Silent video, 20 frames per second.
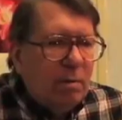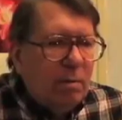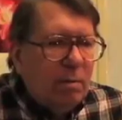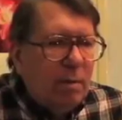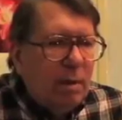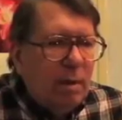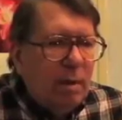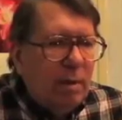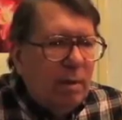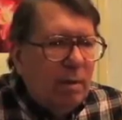
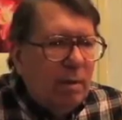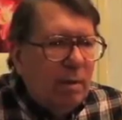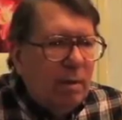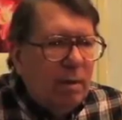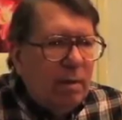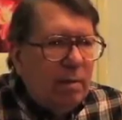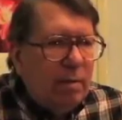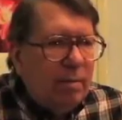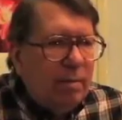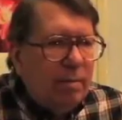Well,
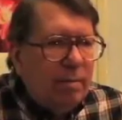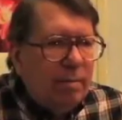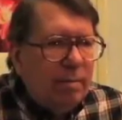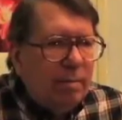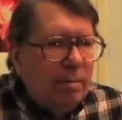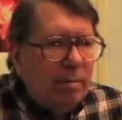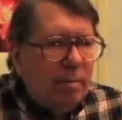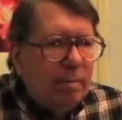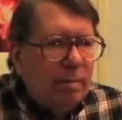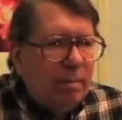
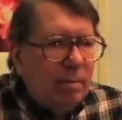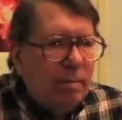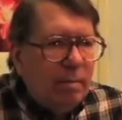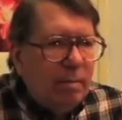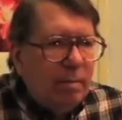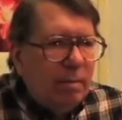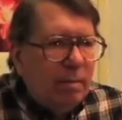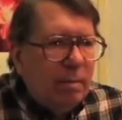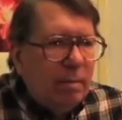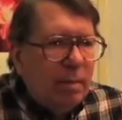
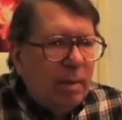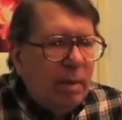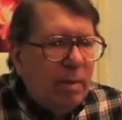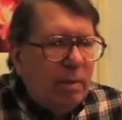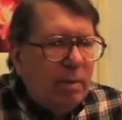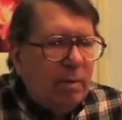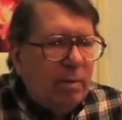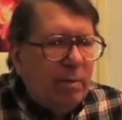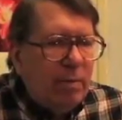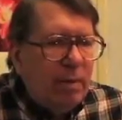I
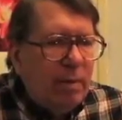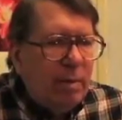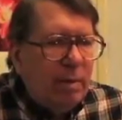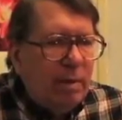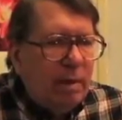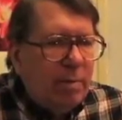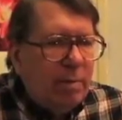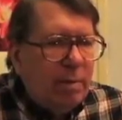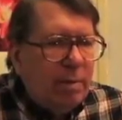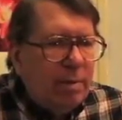don't know, the
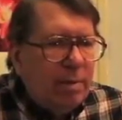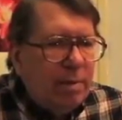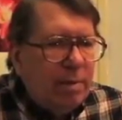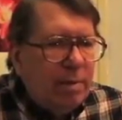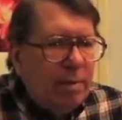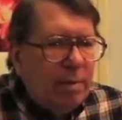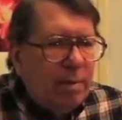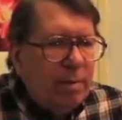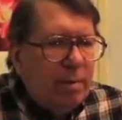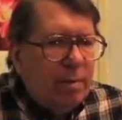phenotype was
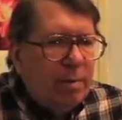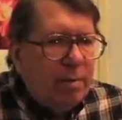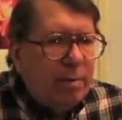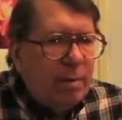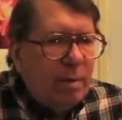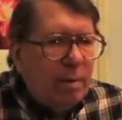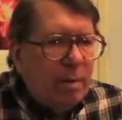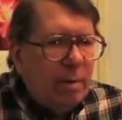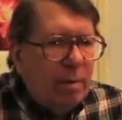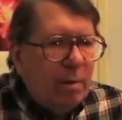just so
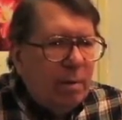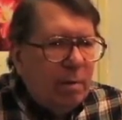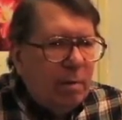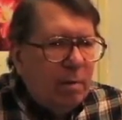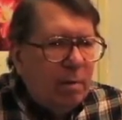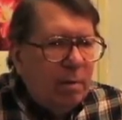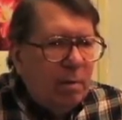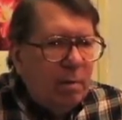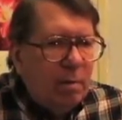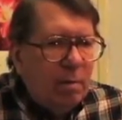strong.
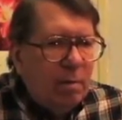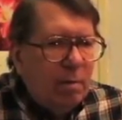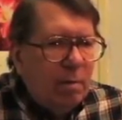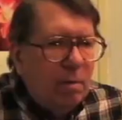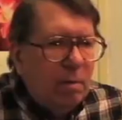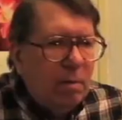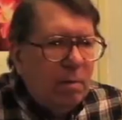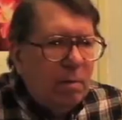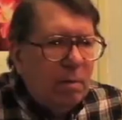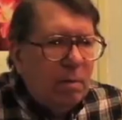
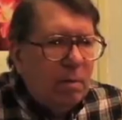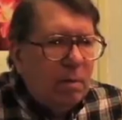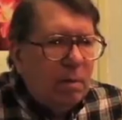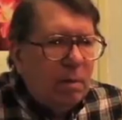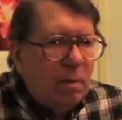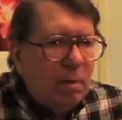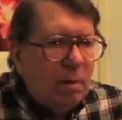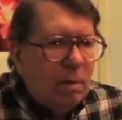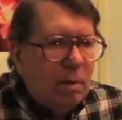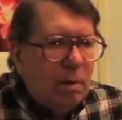
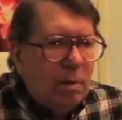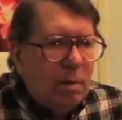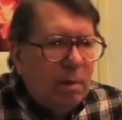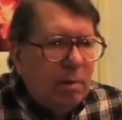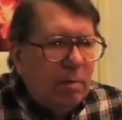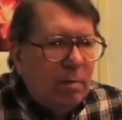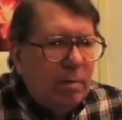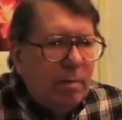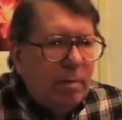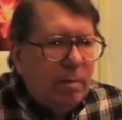
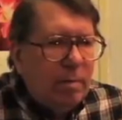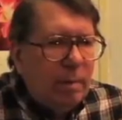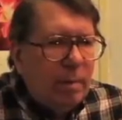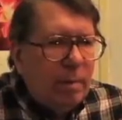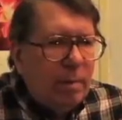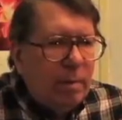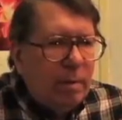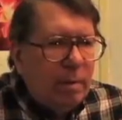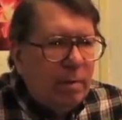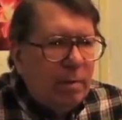I
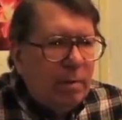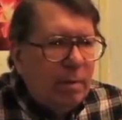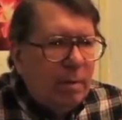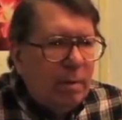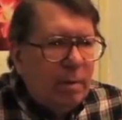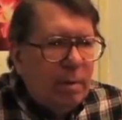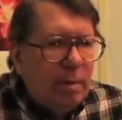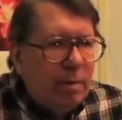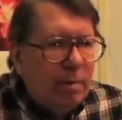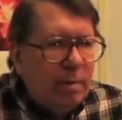thought,
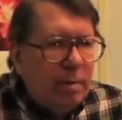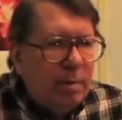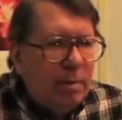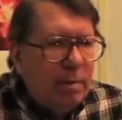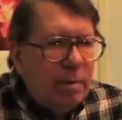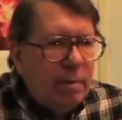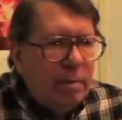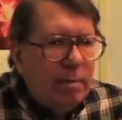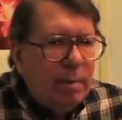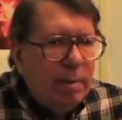
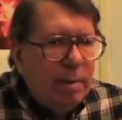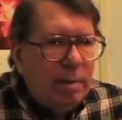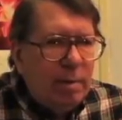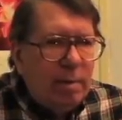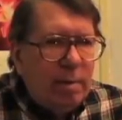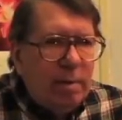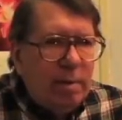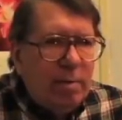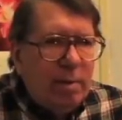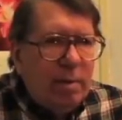well, we hit
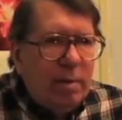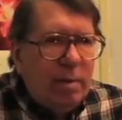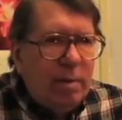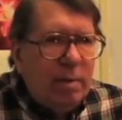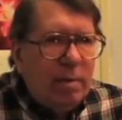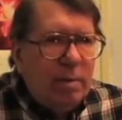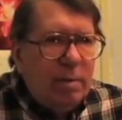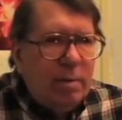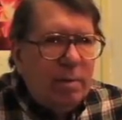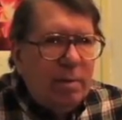something here.